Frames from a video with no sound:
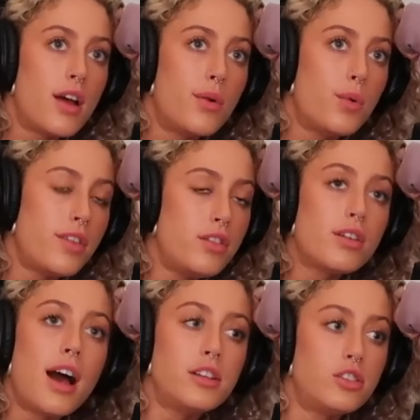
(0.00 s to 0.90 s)
whether you
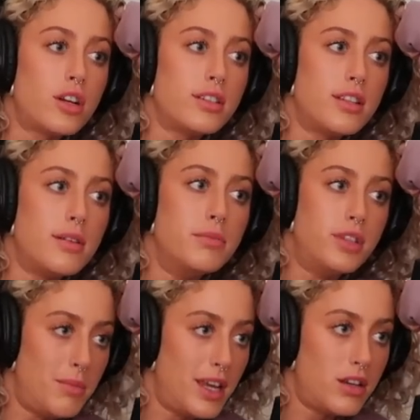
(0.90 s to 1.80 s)
can trust them
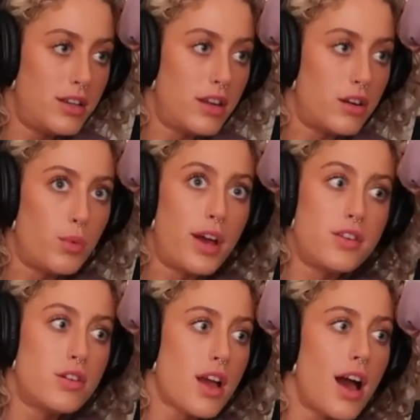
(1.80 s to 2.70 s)
to make you dinner, whether
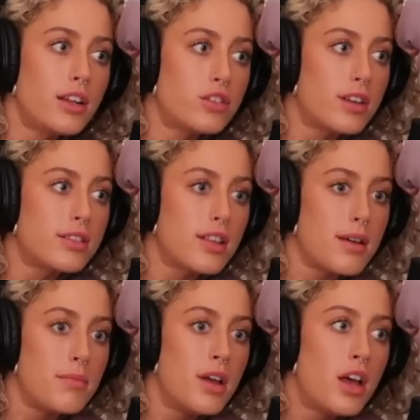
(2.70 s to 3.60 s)
you can trust
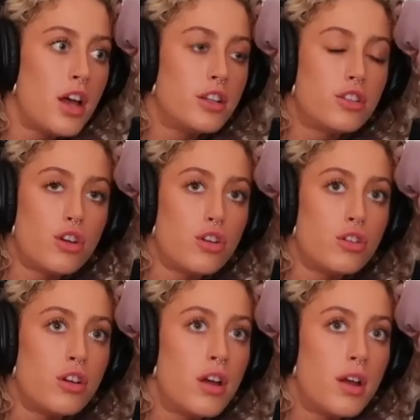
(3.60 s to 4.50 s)
them
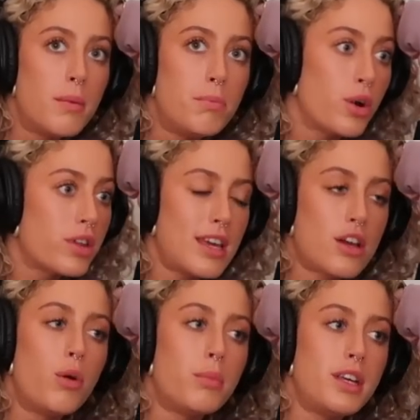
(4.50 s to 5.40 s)
to book the
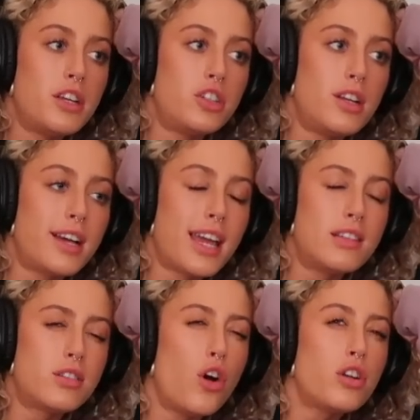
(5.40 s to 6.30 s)
accommodation, like
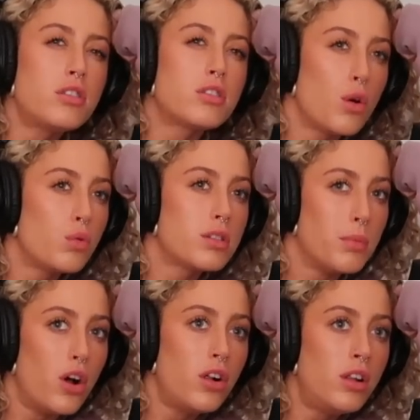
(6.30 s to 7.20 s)
it sounds so
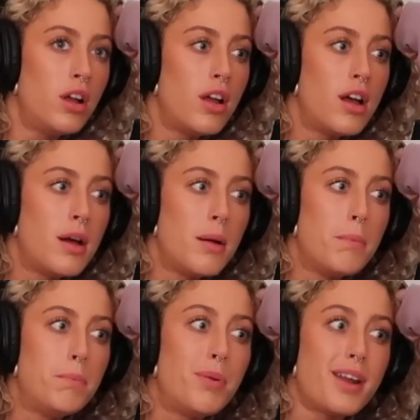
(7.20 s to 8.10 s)
small,
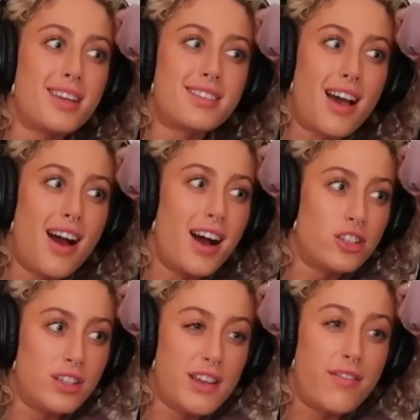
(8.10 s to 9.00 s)
but it's
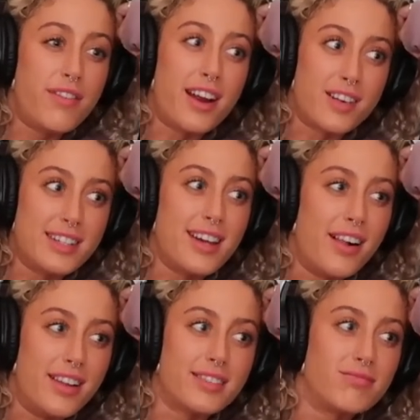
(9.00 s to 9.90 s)
actually very
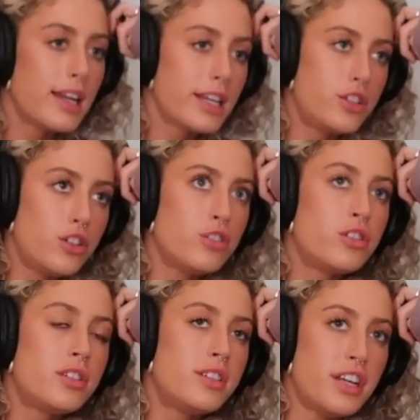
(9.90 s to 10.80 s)
telling. Like, do you
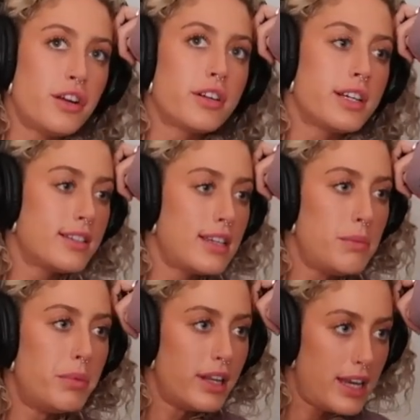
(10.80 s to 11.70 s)
seriously
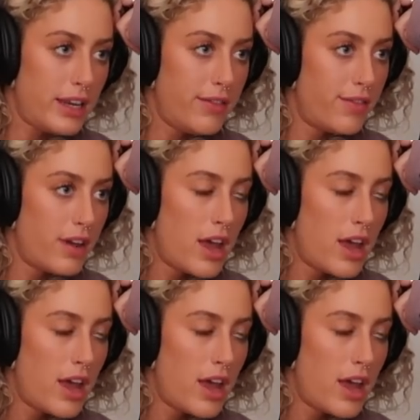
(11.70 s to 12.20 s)
believe